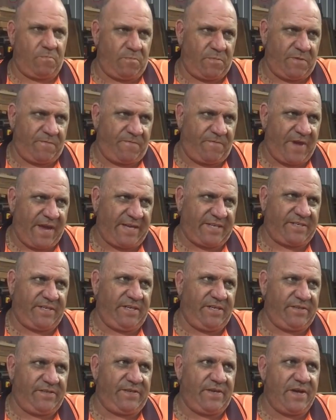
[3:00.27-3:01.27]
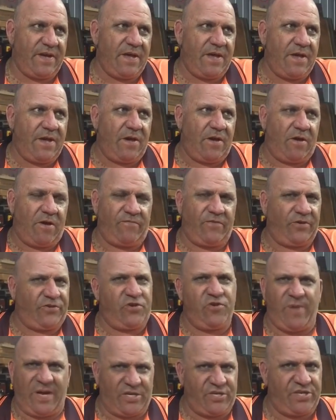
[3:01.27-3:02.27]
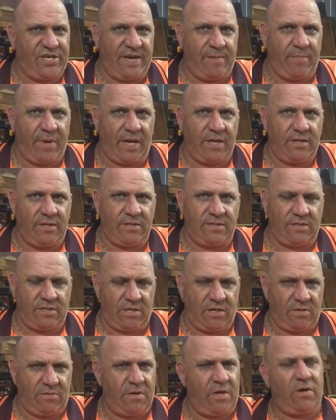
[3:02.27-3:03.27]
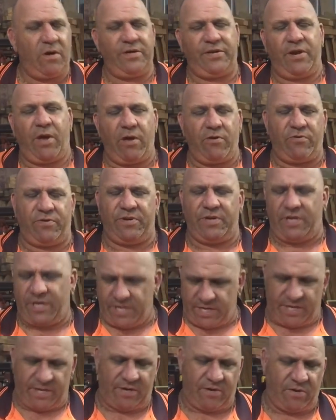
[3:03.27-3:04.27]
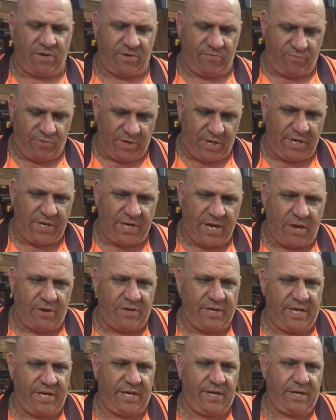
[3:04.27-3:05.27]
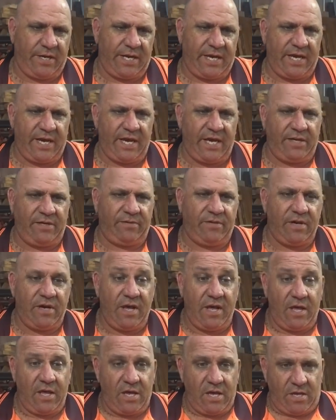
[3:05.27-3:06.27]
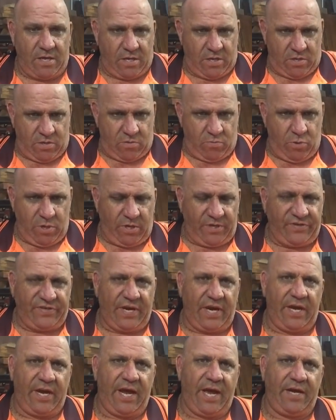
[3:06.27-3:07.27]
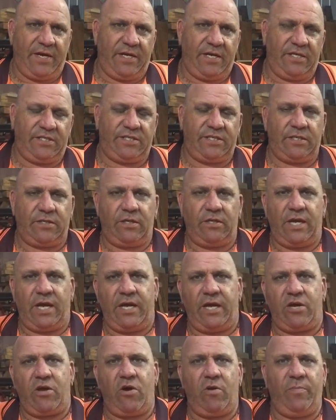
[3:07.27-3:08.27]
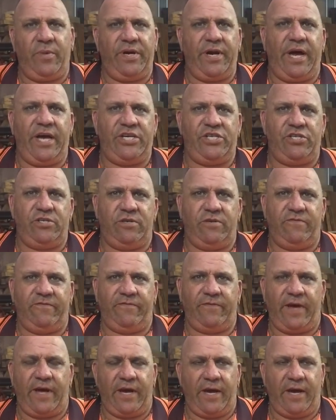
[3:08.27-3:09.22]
the fact is. I've got too much timber. I don't need it. I really don't need it. And when I say that, it's a combination of